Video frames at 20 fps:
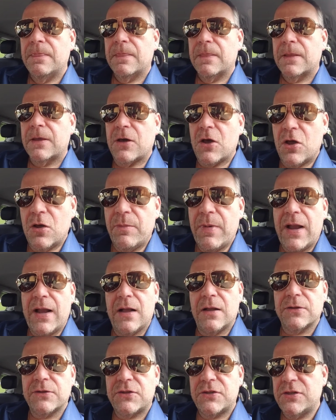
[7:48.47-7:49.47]
come
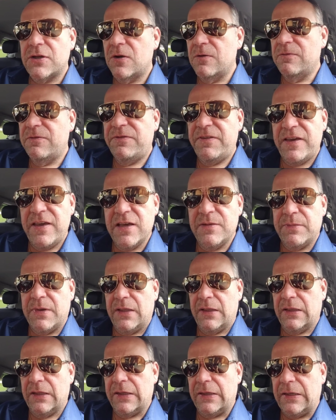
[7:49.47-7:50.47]
out so
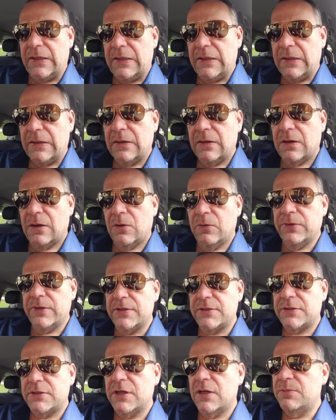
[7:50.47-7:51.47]
vehemently on
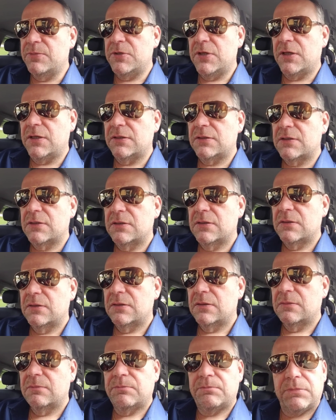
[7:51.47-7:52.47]
this subject
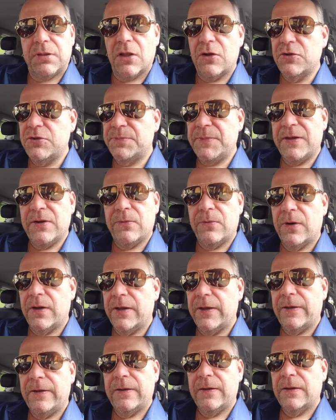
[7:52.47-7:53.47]
blows me
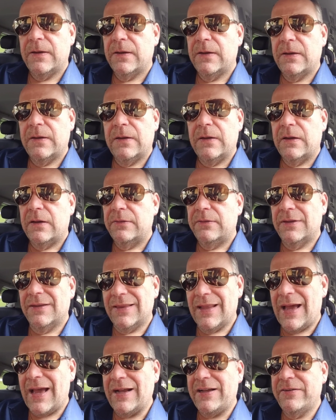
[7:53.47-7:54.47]
away. The
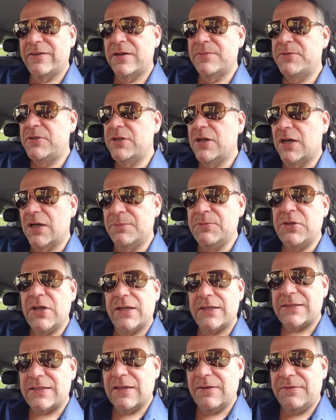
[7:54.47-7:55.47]
lack of
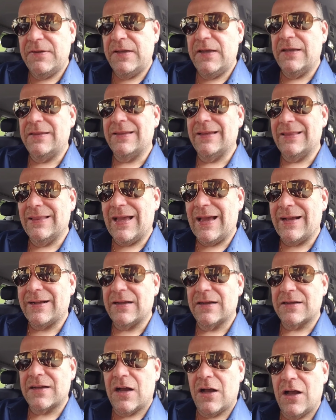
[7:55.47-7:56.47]
objectivity and the lack
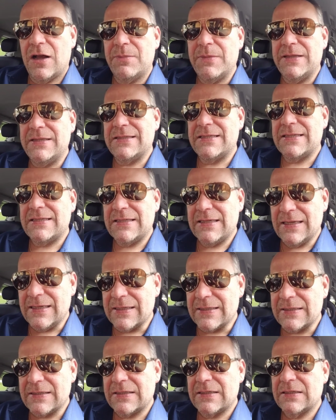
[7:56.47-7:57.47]
of common
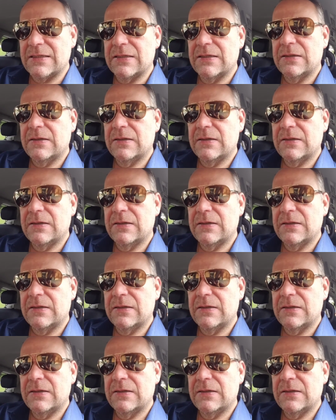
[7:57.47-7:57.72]
sense.